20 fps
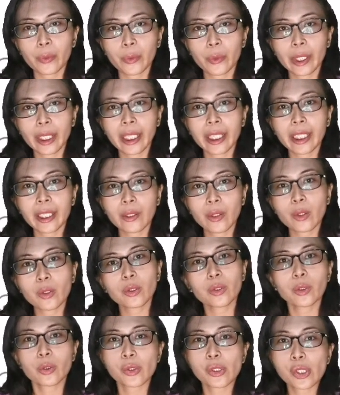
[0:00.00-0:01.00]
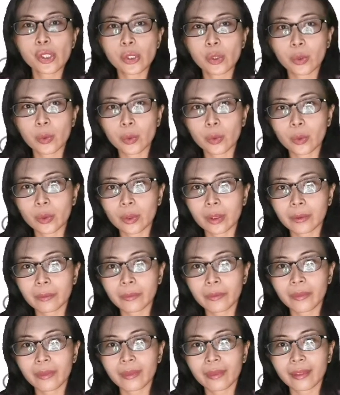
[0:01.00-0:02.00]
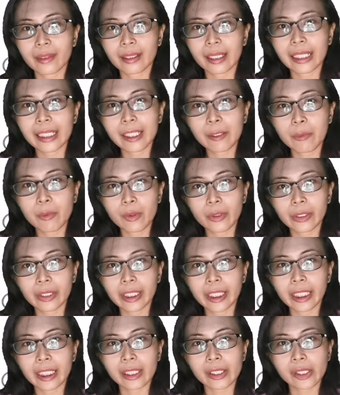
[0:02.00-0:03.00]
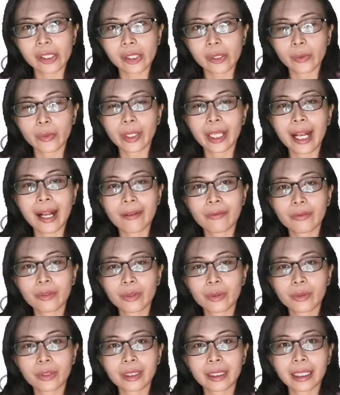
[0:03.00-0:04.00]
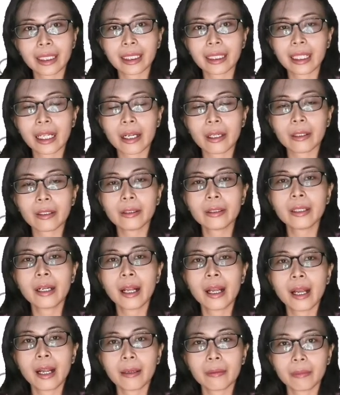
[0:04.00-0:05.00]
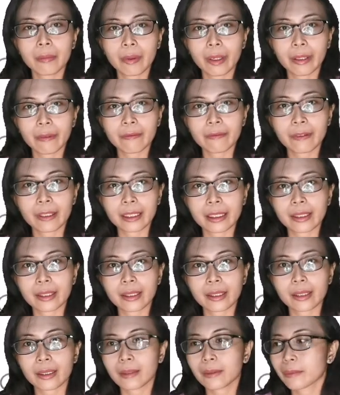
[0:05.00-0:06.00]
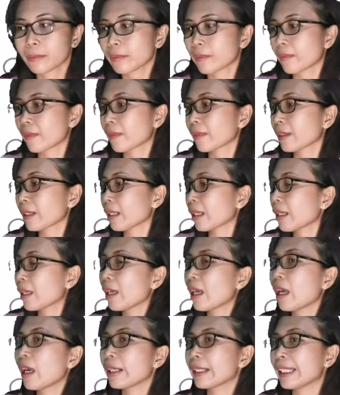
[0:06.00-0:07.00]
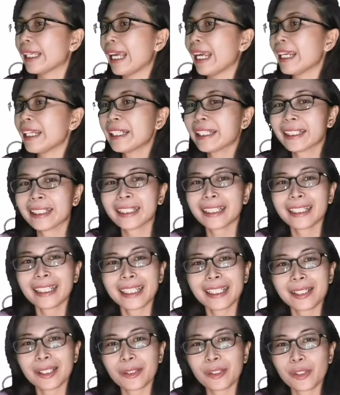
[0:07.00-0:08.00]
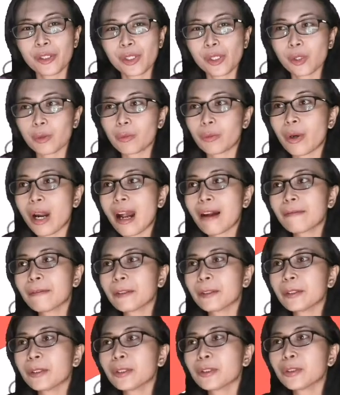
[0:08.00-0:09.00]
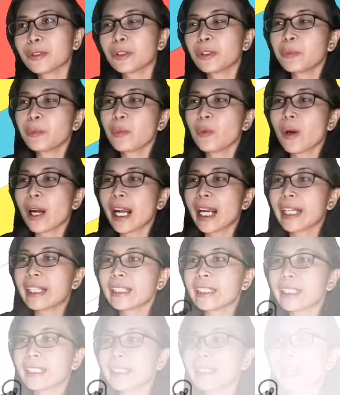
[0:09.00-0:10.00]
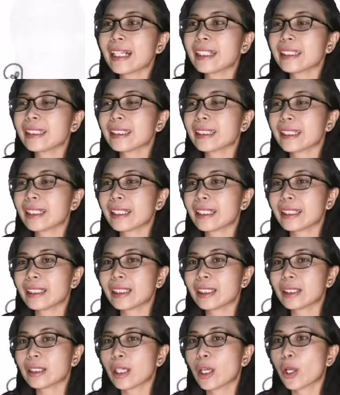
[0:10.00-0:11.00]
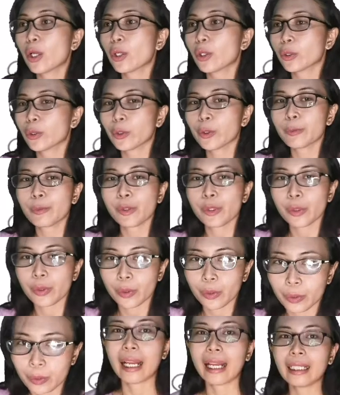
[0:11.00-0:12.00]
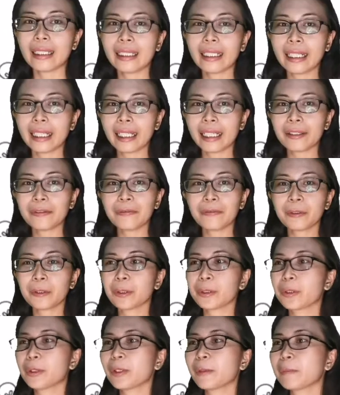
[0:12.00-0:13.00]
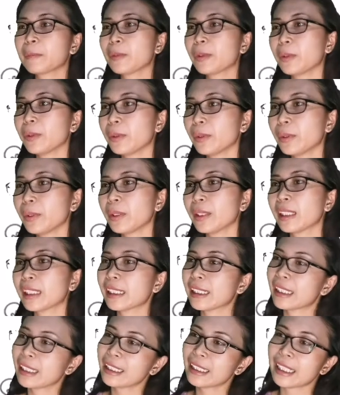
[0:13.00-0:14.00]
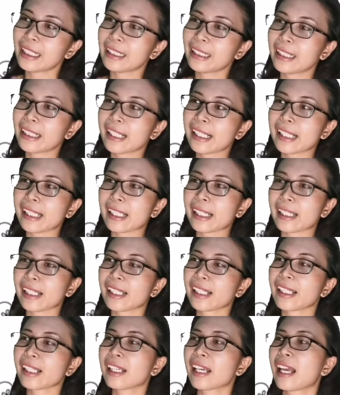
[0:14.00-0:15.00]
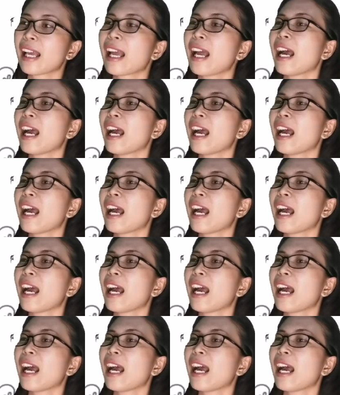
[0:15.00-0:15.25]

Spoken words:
we go to school in the morning. So we have to take our breakfast. Okay? So bravo, group 1. Next is group 2. Again, for group 2, the sentence is,